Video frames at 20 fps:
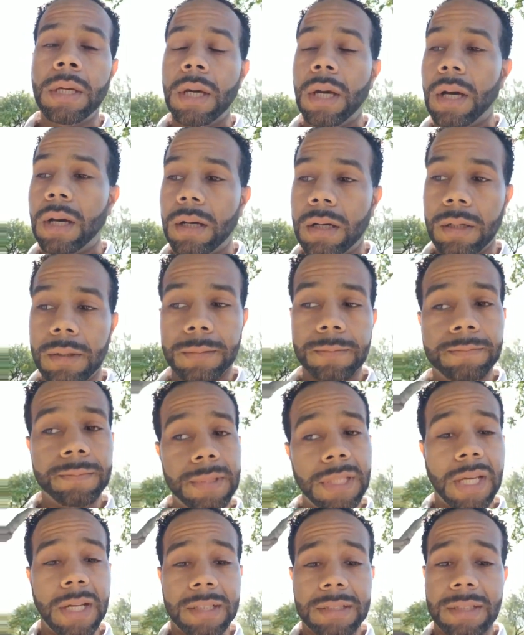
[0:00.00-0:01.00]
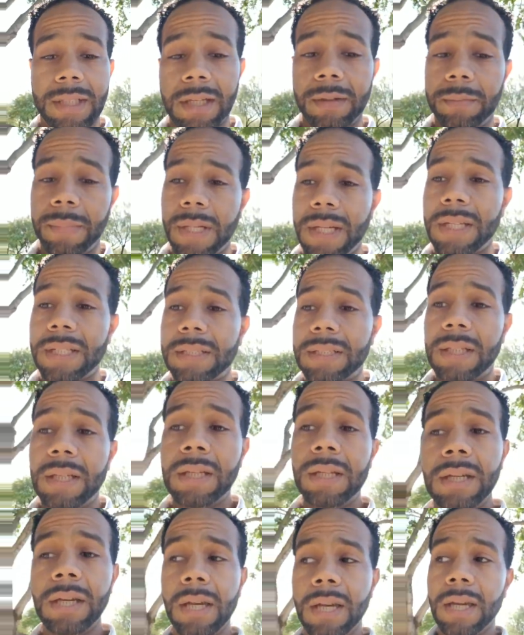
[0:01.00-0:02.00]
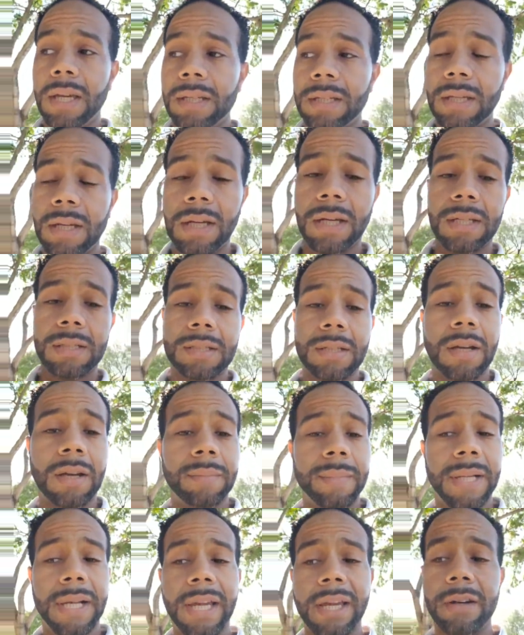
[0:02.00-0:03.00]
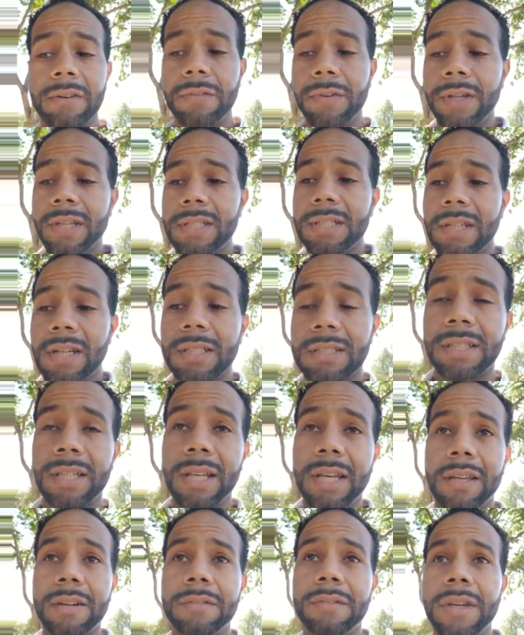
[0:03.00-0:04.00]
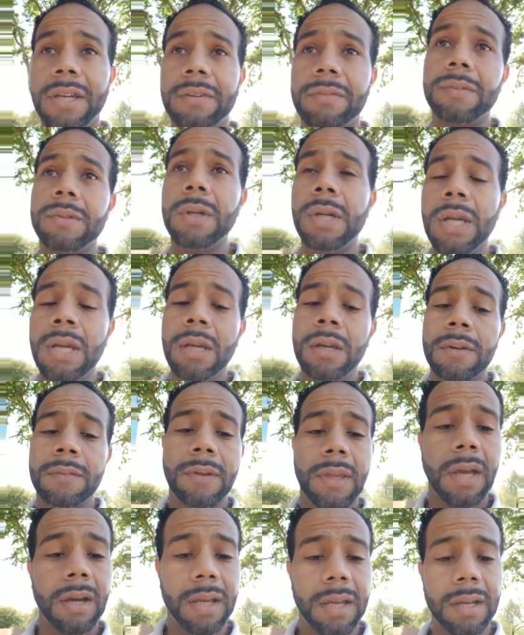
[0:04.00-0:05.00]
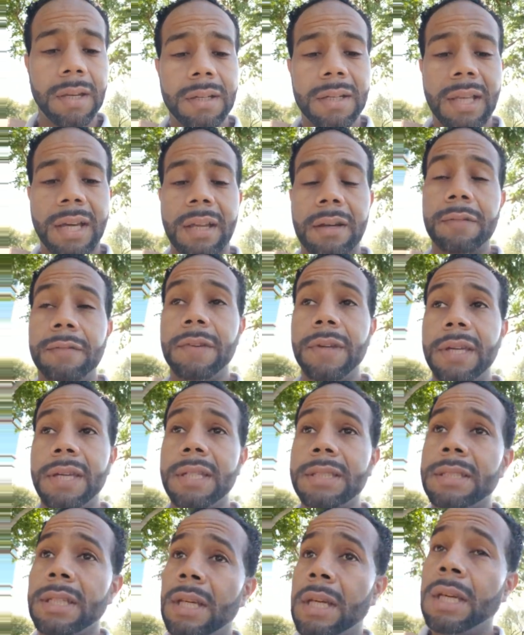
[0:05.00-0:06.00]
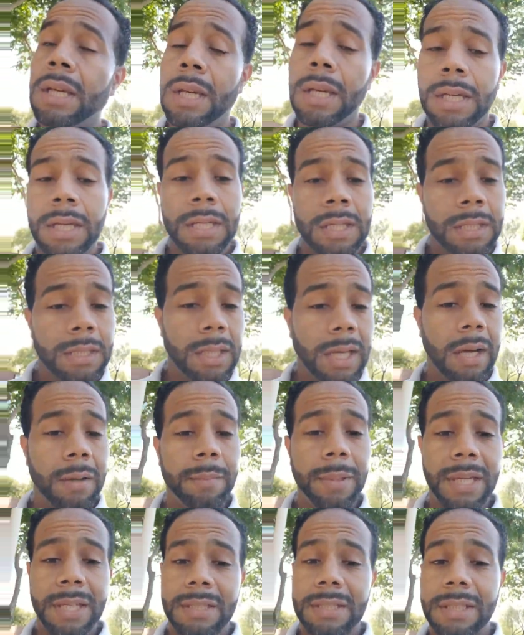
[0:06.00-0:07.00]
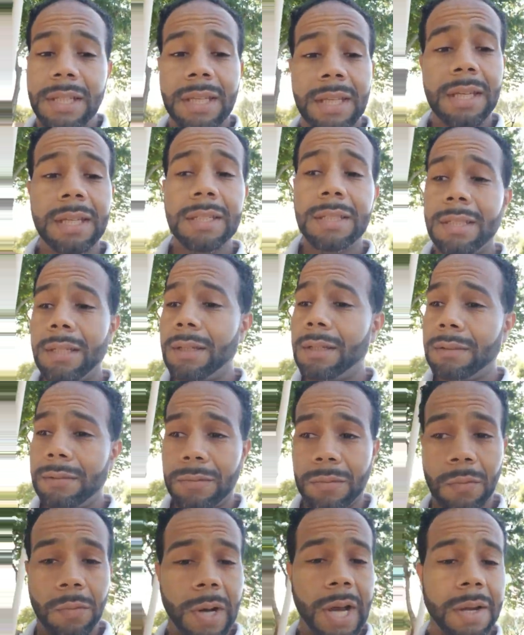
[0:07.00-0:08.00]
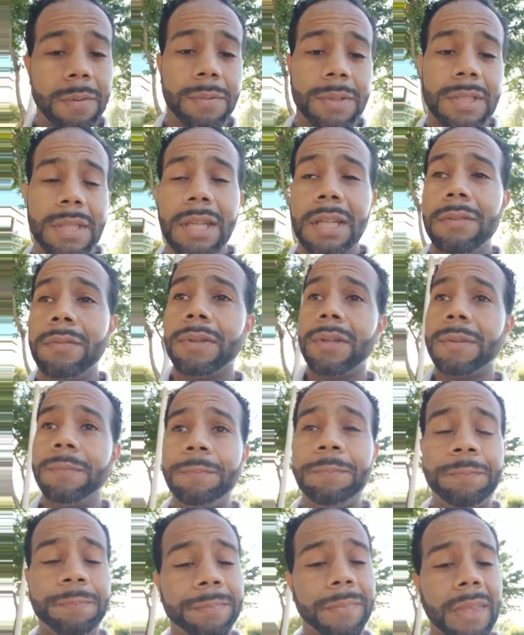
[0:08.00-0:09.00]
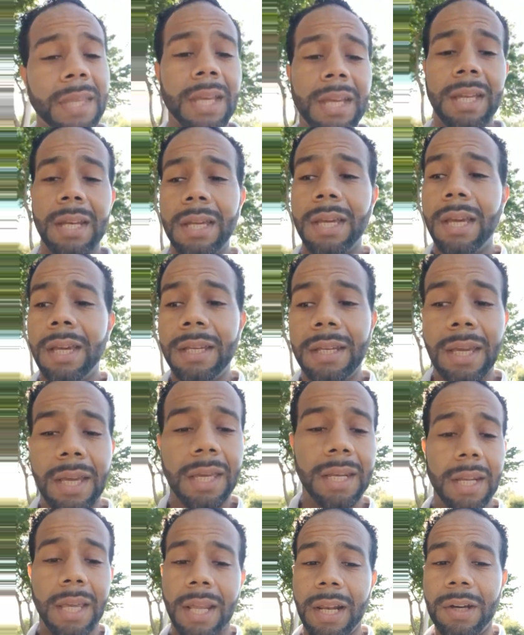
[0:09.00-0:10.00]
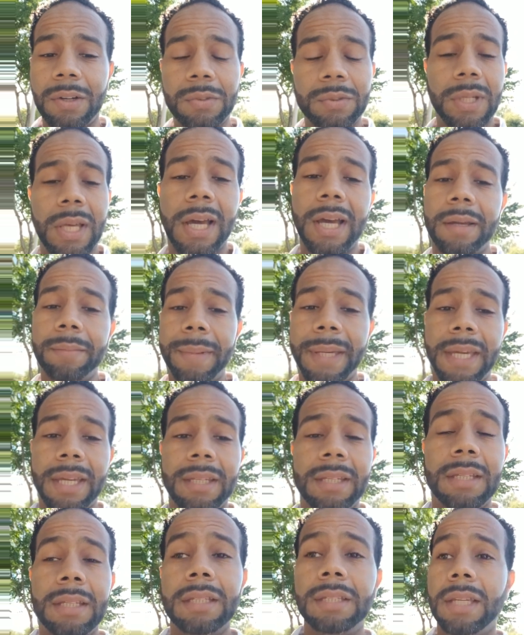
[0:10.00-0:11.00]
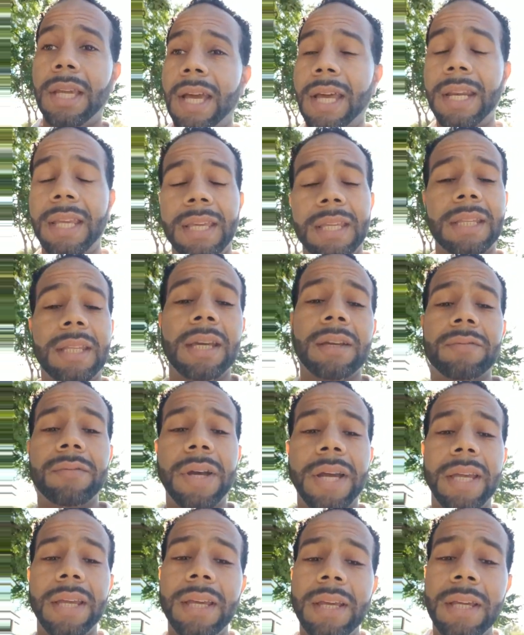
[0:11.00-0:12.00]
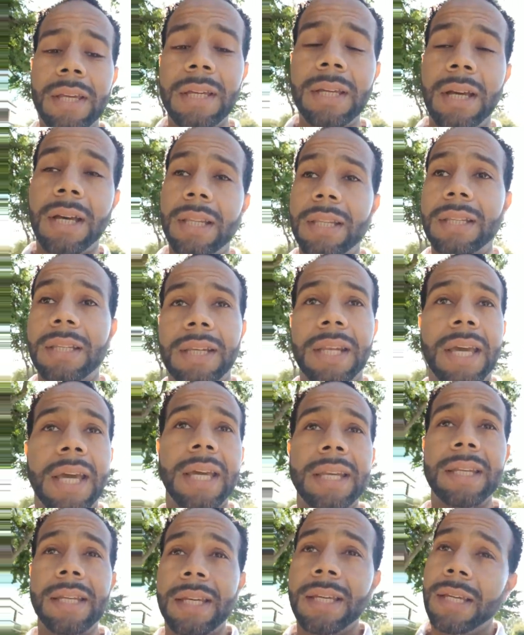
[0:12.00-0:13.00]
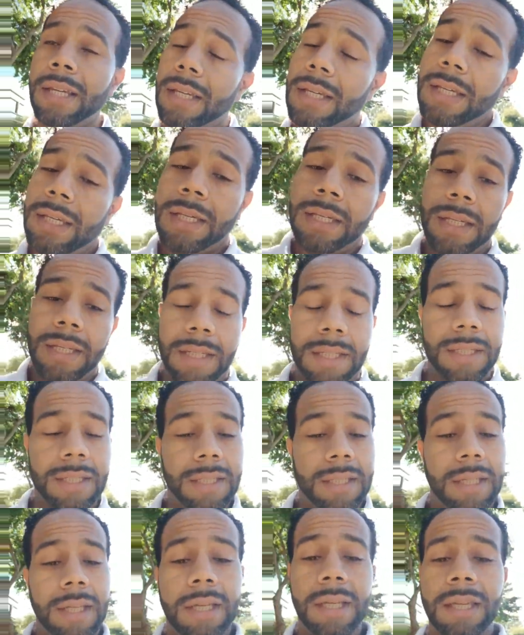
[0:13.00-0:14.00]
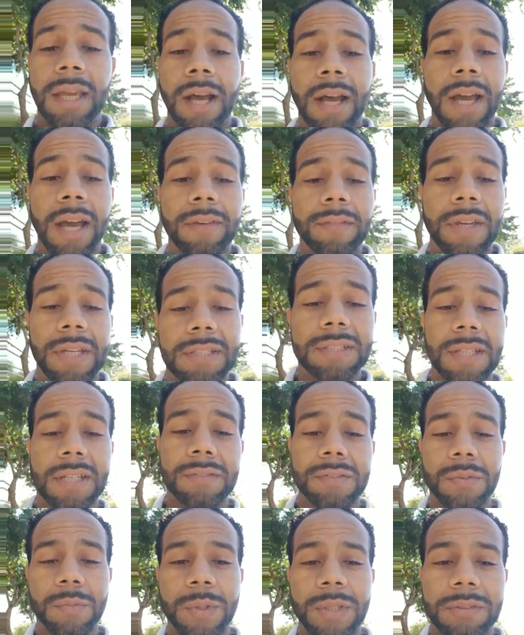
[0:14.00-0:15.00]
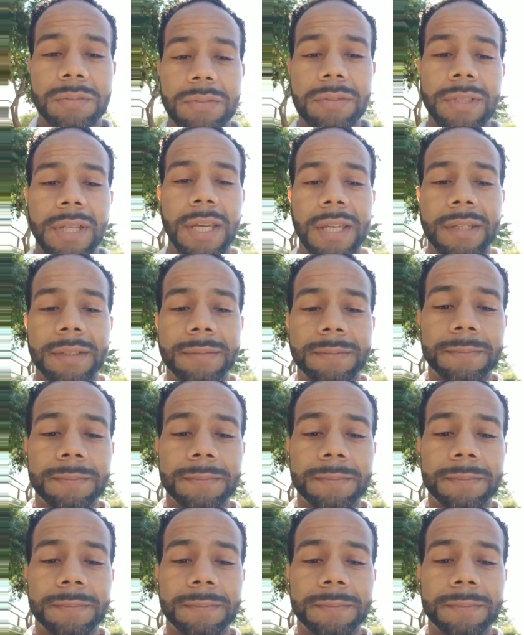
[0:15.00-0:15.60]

Um, y'all stay blessed, and uh, to all my Niner fans, y'all stay Niner faithful. But y'all Carolina fans, y'all biggest needs, wide receiver, and, and, and that O-line, man. You got to get that right. Other than that, eh, y'all have yourselves a wonderful day.